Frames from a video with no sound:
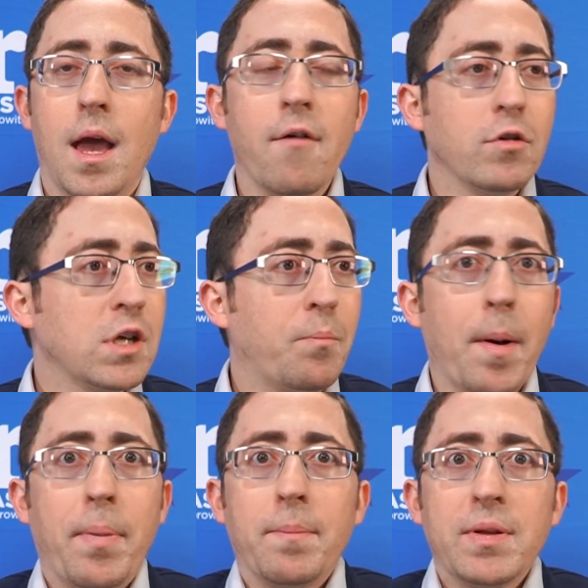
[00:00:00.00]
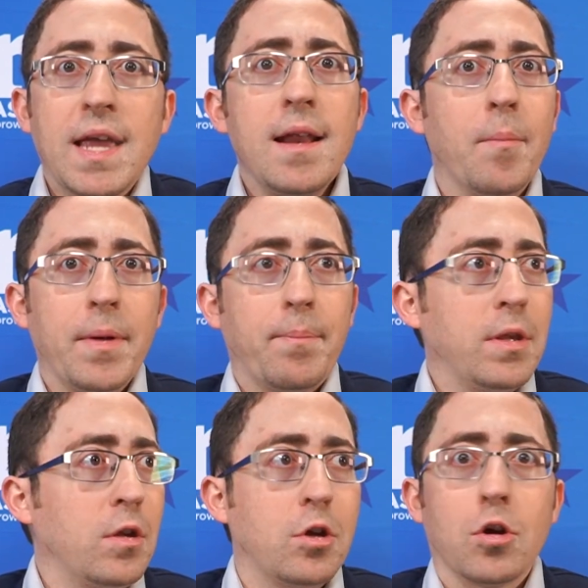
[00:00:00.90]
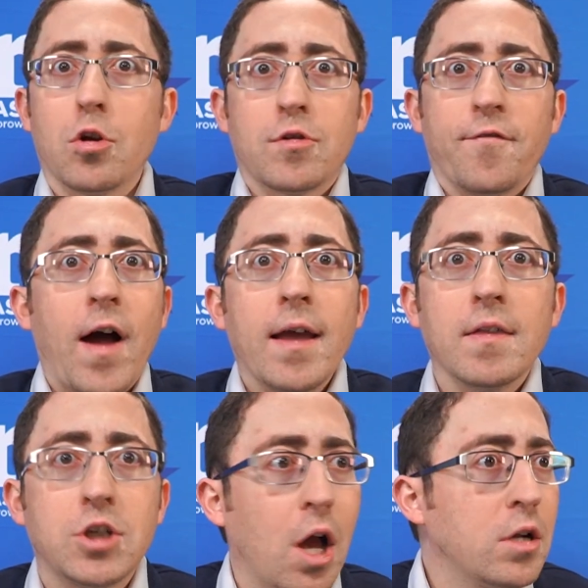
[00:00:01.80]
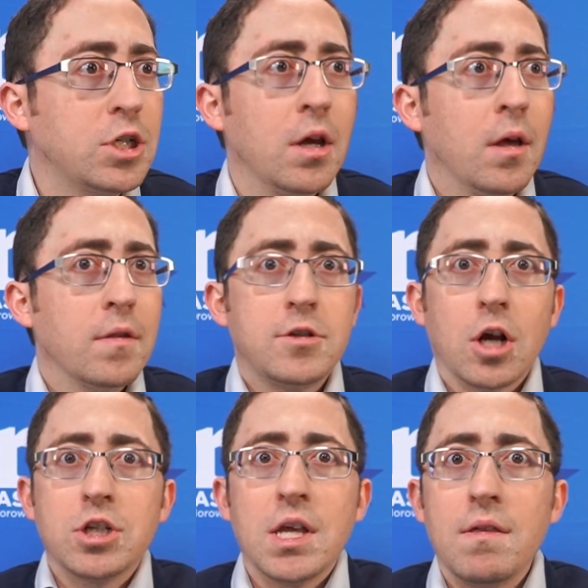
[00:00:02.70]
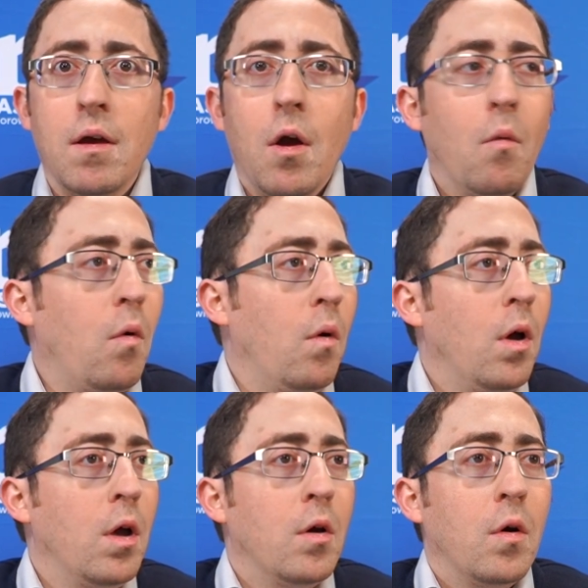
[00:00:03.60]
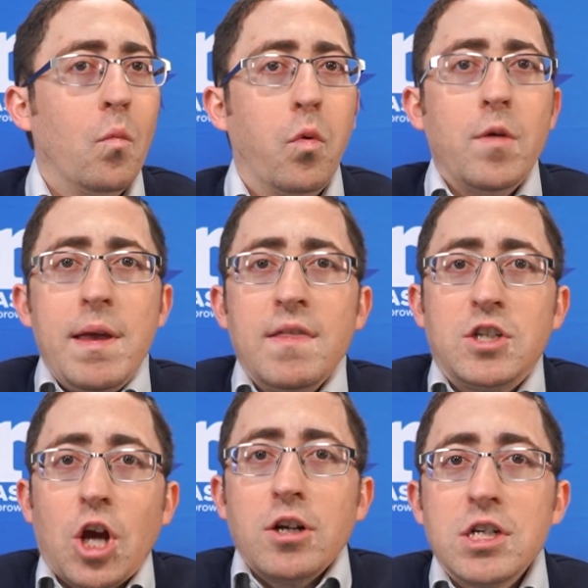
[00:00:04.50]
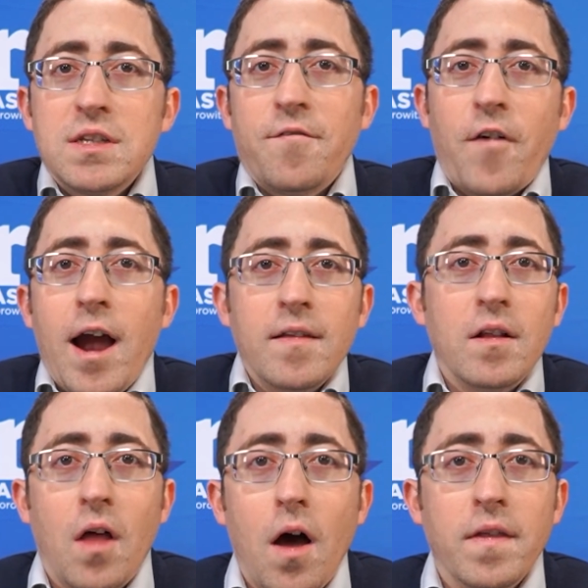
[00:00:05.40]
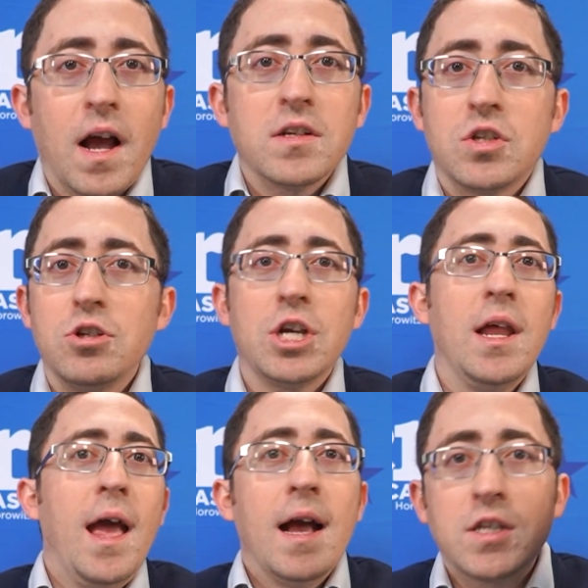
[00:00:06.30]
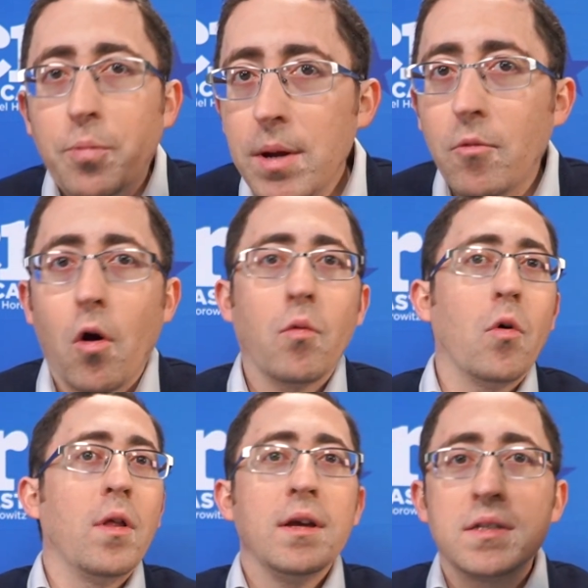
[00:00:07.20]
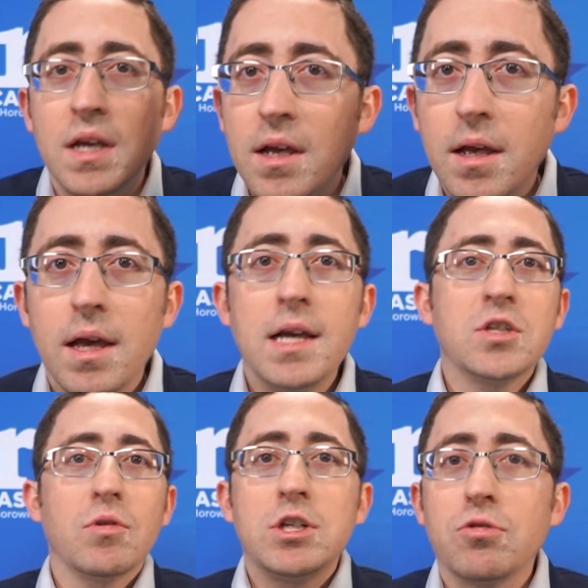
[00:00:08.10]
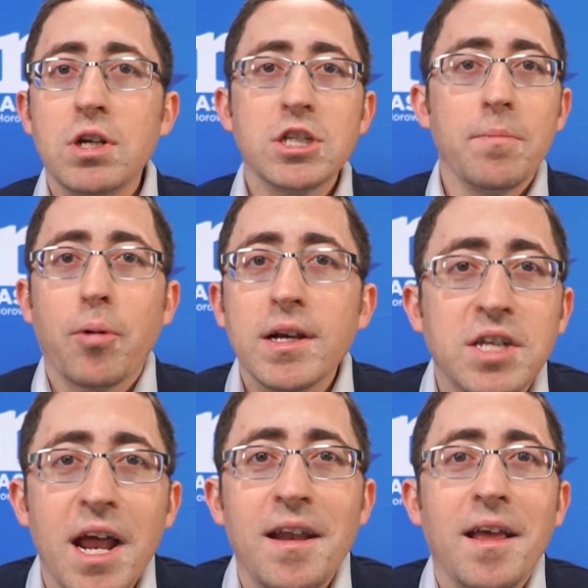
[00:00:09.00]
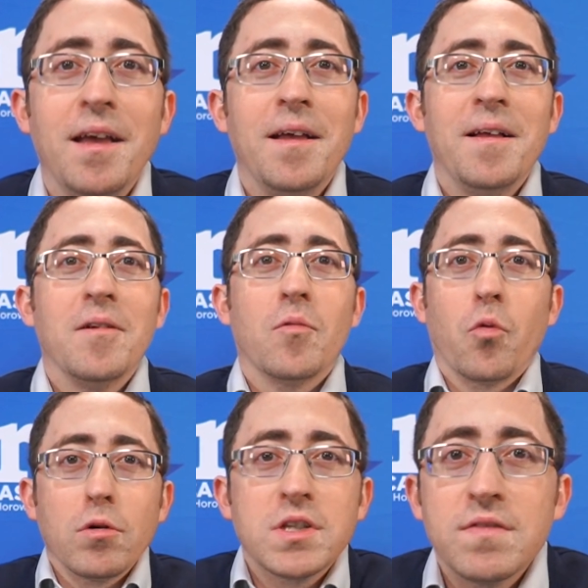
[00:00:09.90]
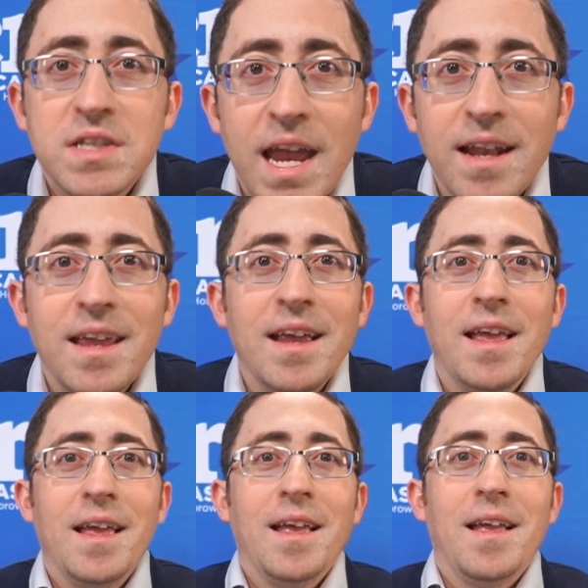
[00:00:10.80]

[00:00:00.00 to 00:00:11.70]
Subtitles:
Everyone's like, but Daniel, but you're defying the judge? The judge said that. Well, what do you mean the judge is defying the law and the Constitution, Supreme Court rulings, history, tradition, precedent, rules of standing?